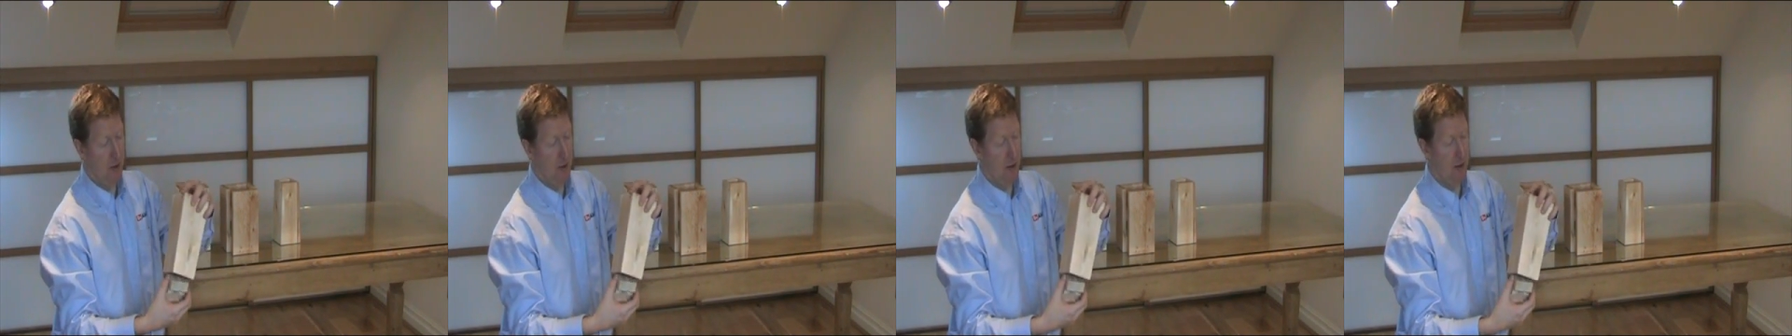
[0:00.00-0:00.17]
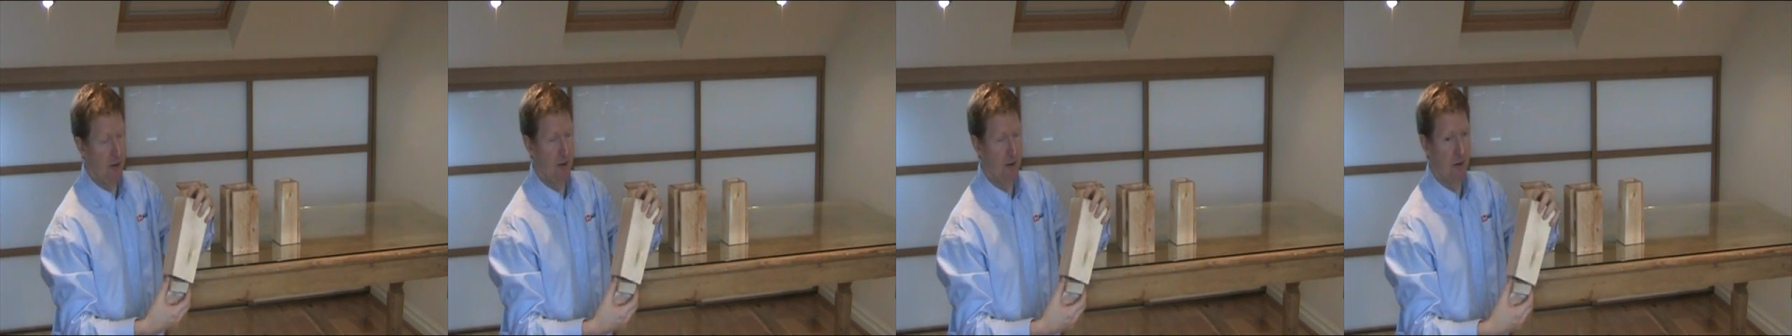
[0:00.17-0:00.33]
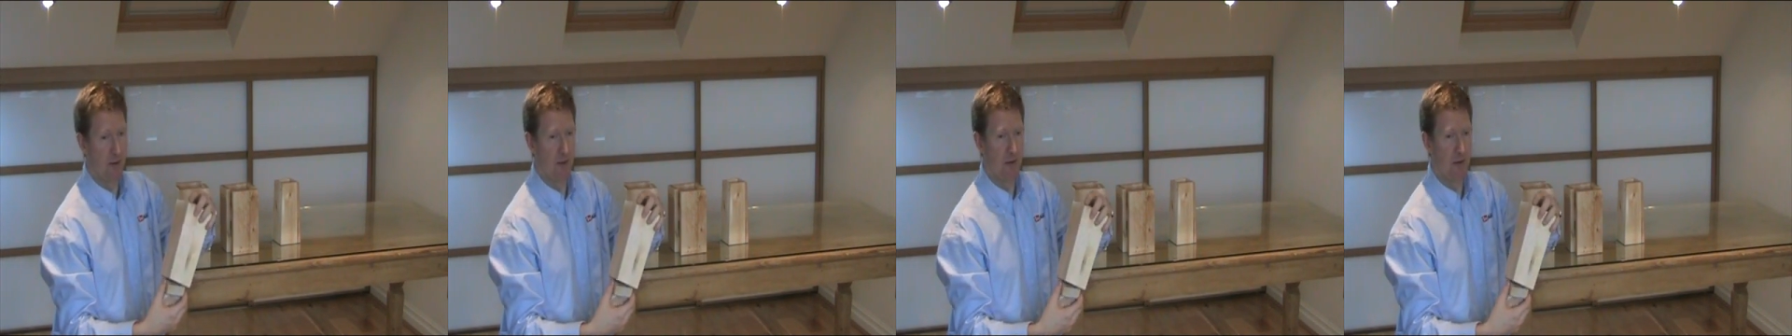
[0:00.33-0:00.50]

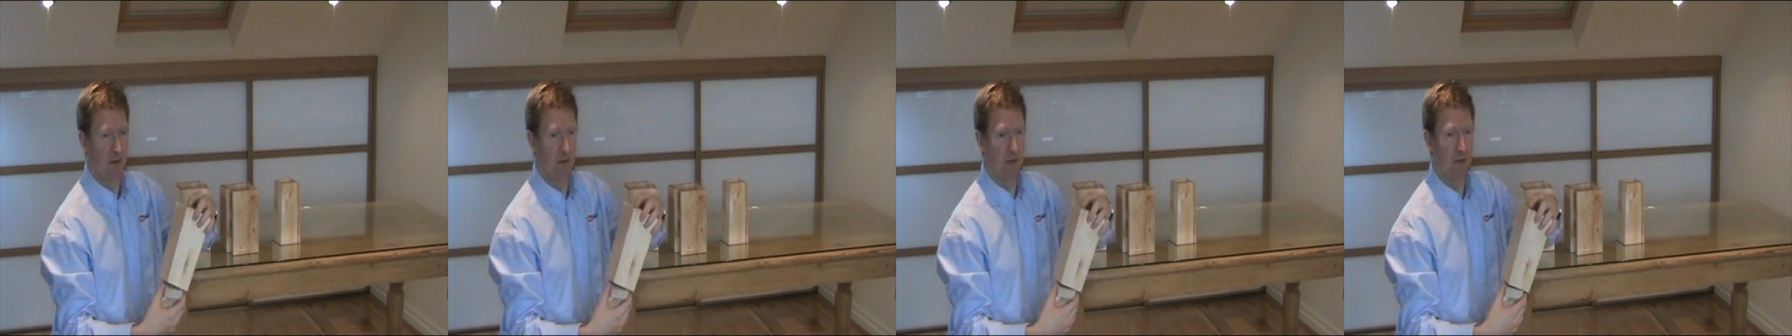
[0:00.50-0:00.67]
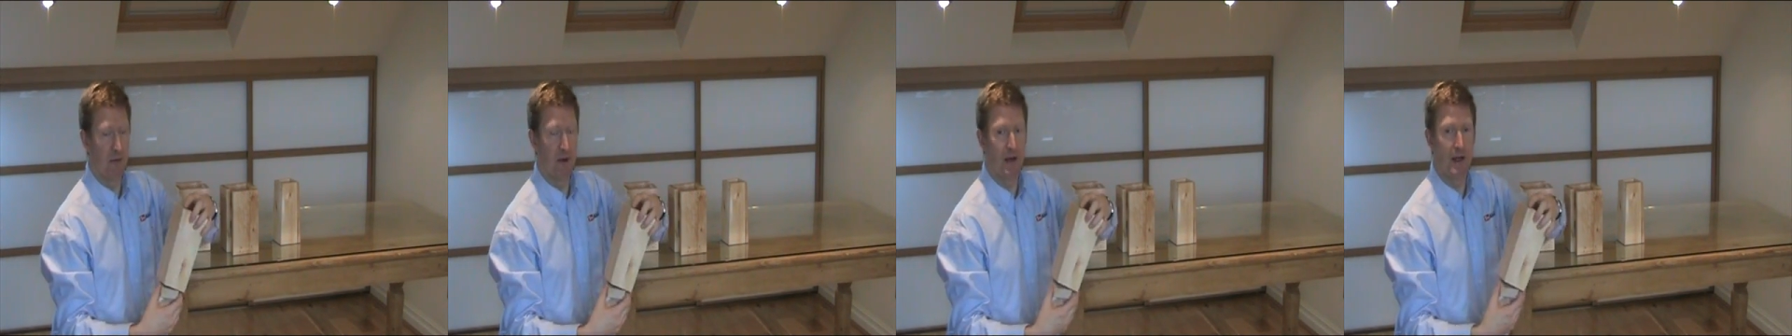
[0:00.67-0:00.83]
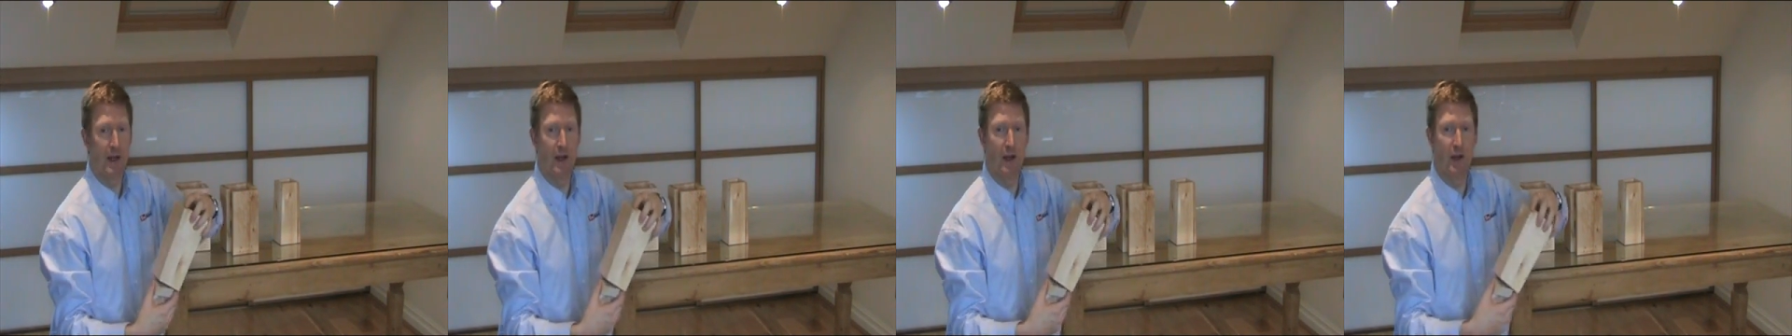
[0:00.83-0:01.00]
The
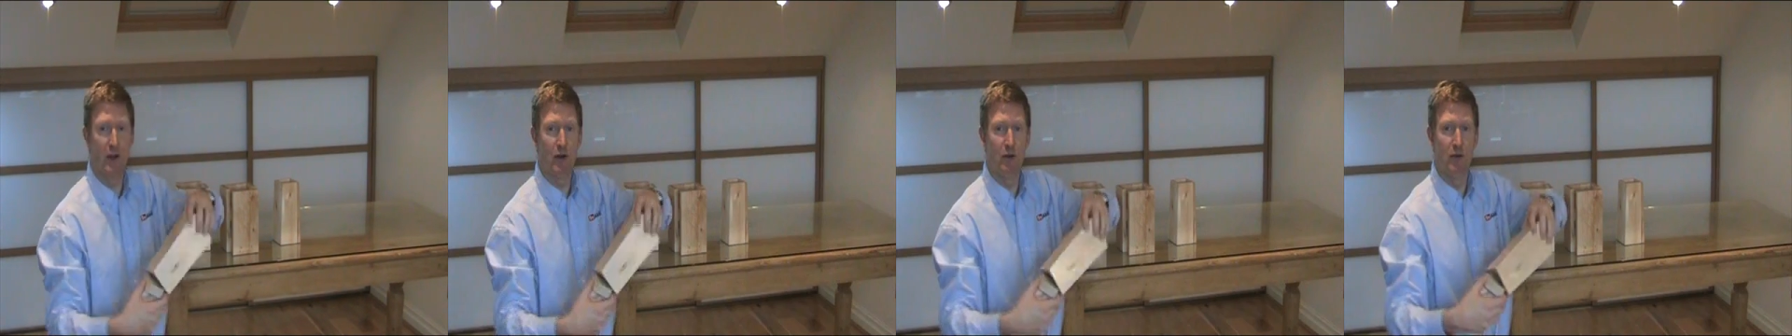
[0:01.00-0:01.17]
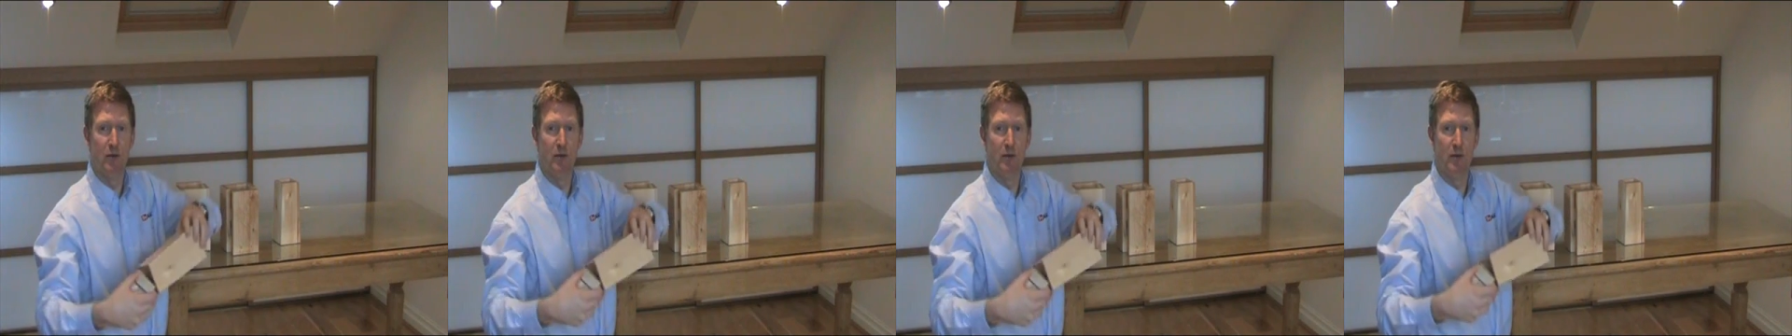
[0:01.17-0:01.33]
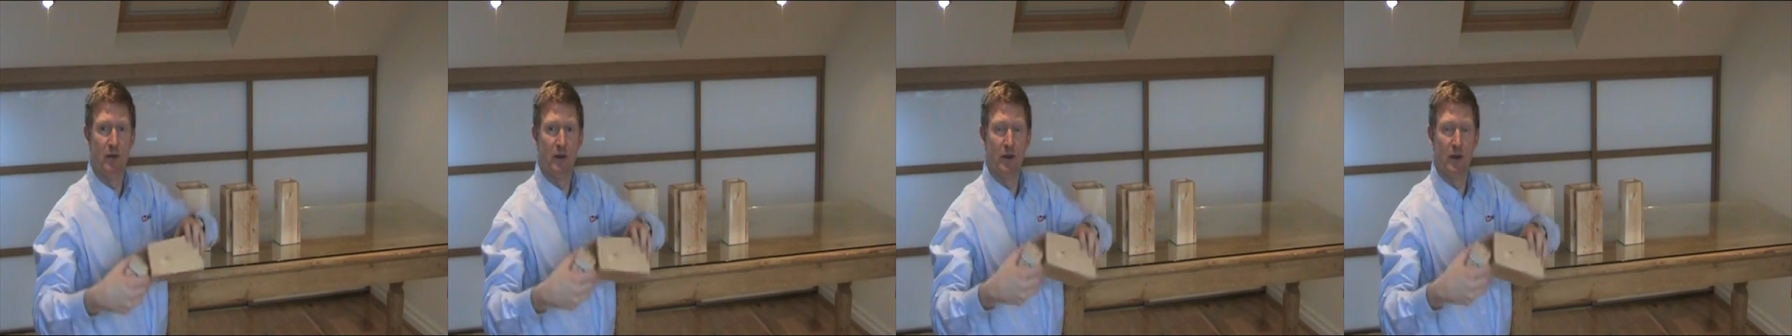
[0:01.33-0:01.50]

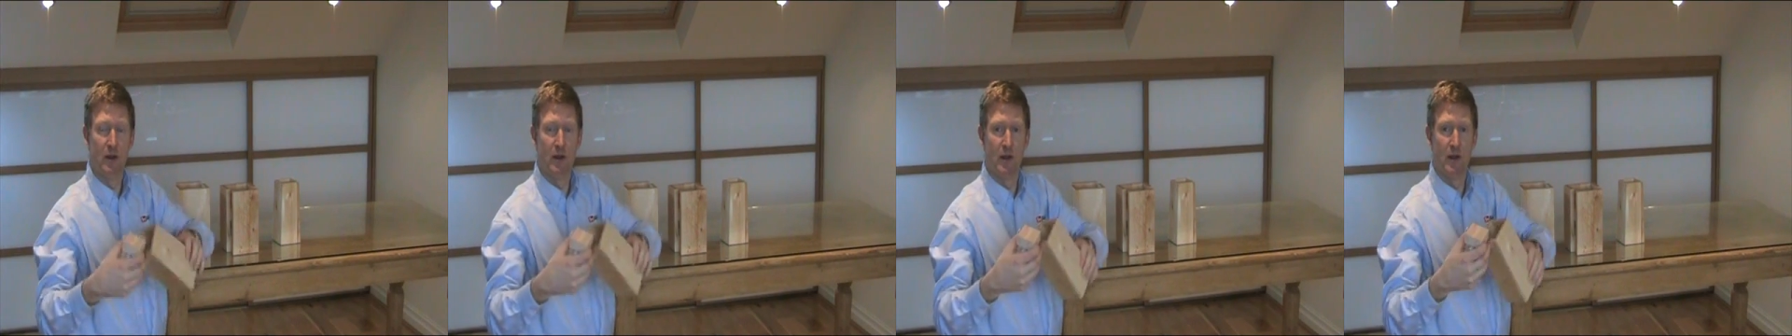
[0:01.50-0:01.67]
REKO